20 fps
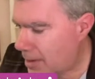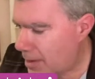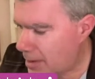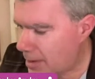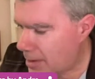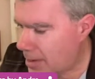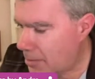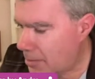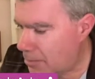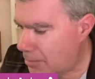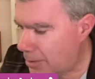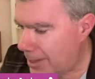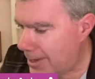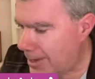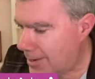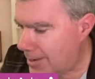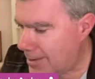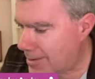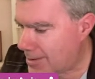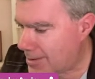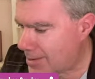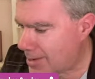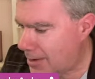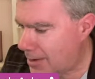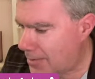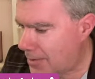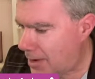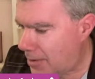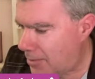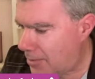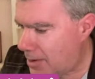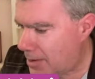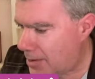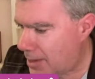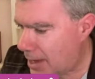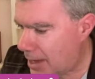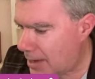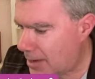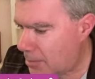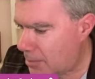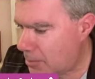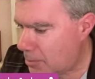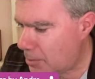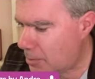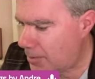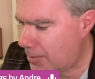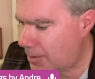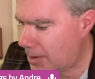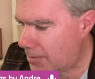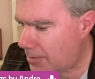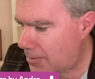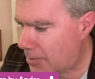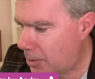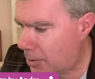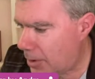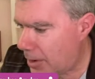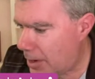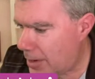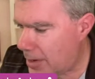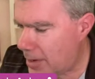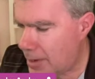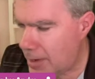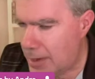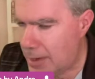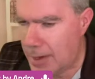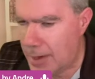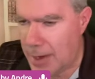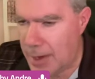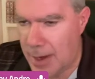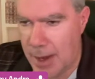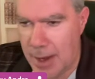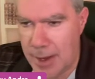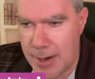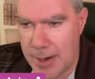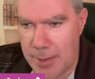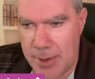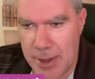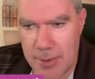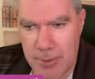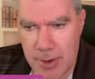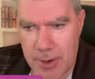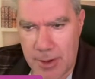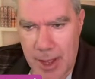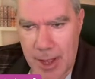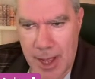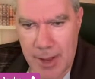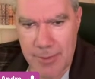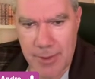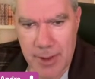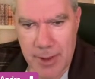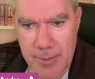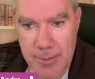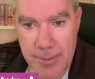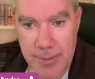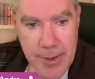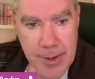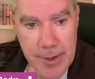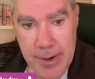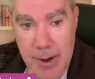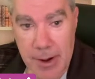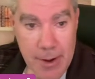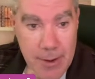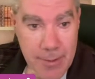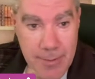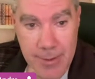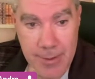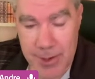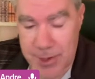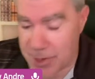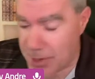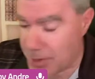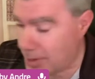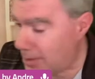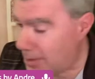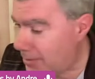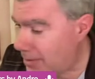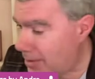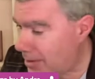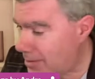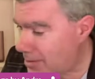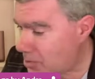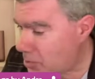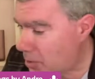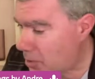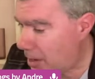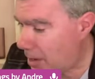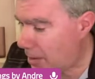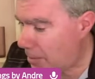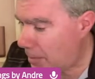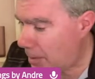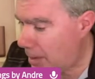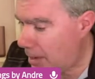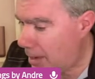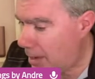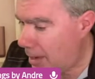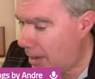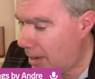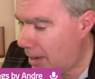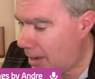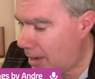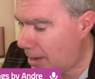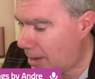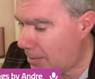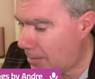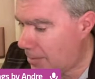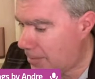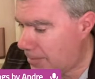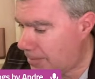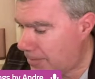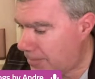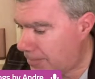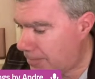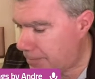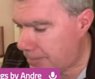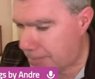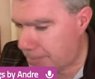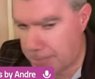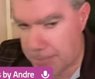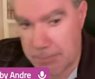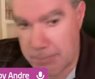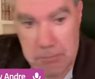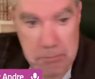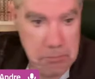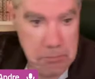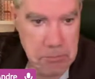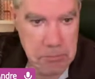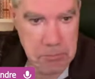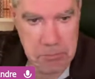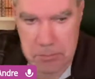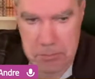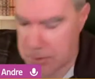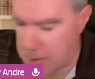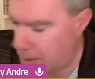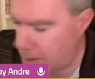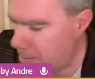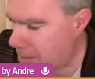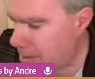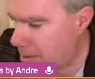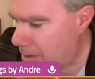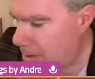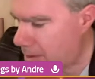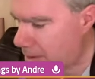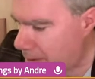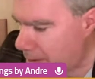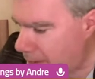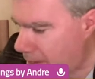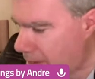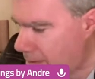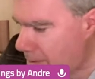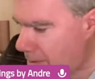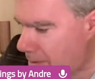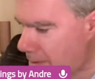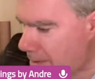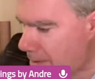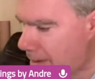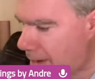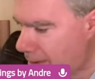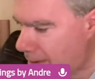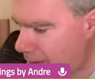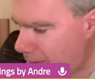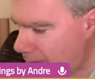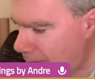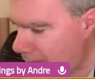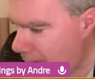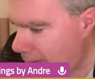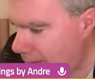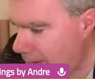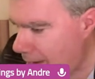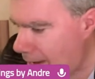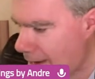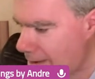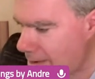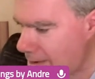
completeness of everything moving forward, and maybe we'll have a VR version of it as well. Something to look at. I know you can get